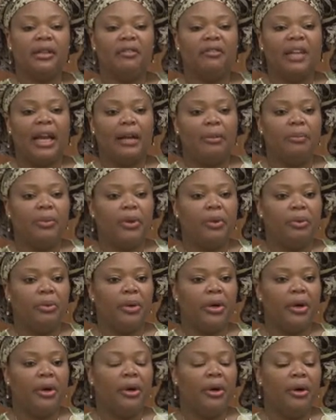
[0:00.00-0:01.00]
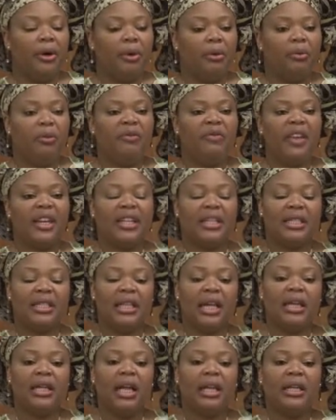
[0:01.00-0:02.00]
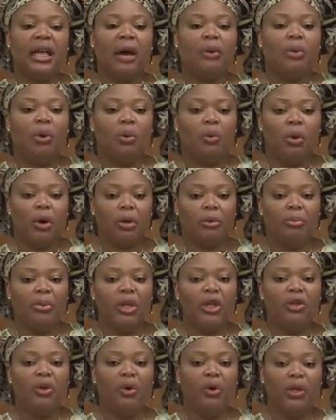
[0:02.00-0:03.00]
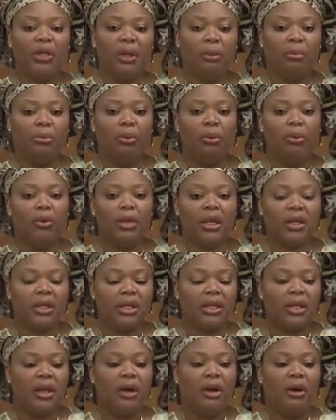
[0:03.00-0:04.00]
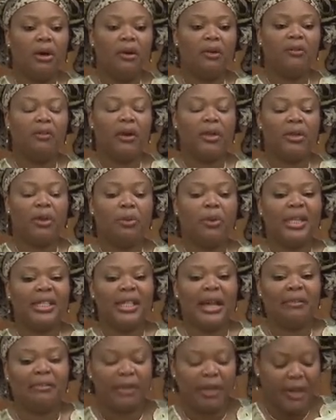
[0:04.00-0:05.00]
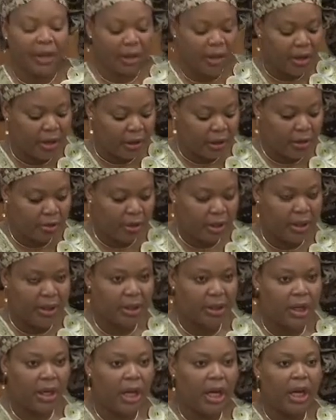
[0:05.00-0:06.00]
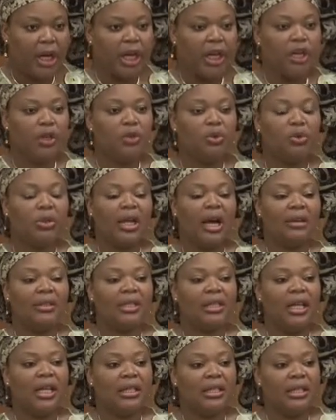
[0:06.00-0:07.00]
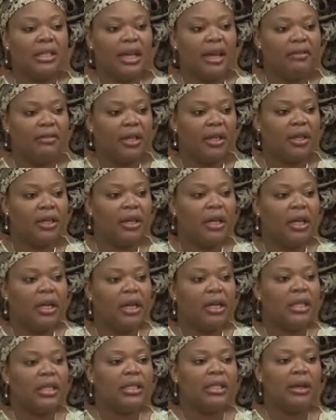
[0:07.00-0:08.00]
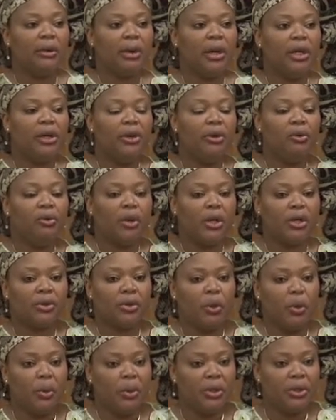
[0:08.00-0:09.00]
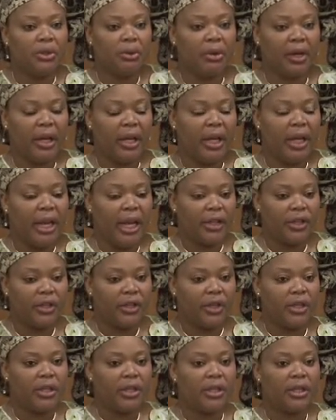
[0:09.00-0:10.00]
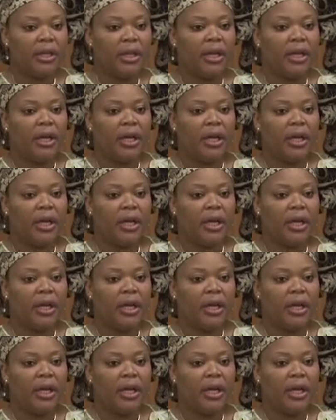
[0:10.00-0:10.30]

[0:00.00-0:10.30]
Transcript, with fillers: of Liberia, we've extended our work beyond the borders of other West African countries. In 2007, Sierra Leone was going to elections.